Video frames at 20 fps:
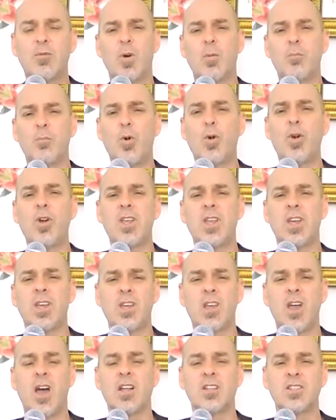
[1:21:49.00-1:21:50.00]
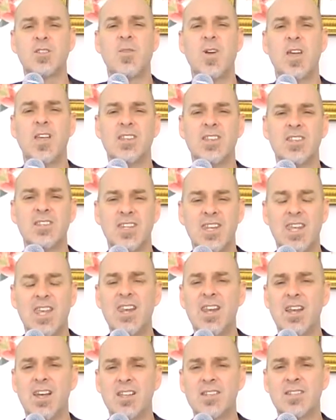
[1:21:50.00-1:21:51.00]
After we're born again, God's faith
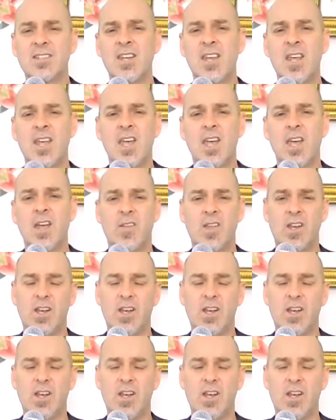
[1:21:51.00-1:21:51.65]
is in us.